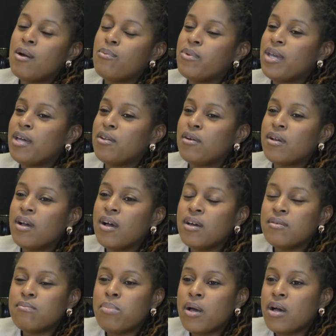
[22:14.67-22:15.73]
We had our
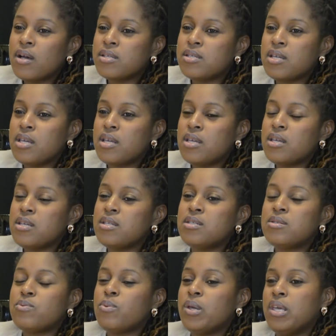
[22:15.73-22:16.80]
garden
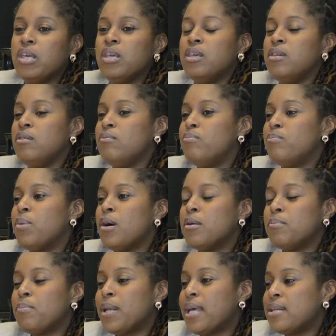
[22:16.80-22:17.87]
parties, we
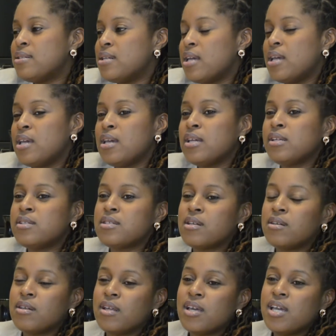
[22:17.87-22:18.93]
bought plantains
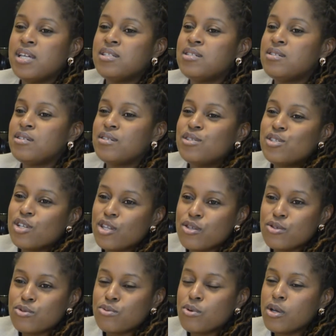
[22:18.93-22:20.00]
and ate it in each
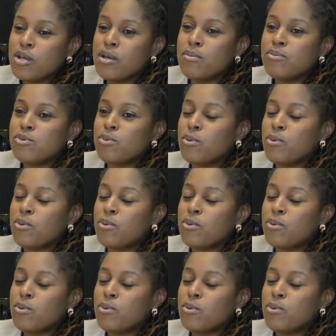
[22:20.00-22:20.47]
other's rooms.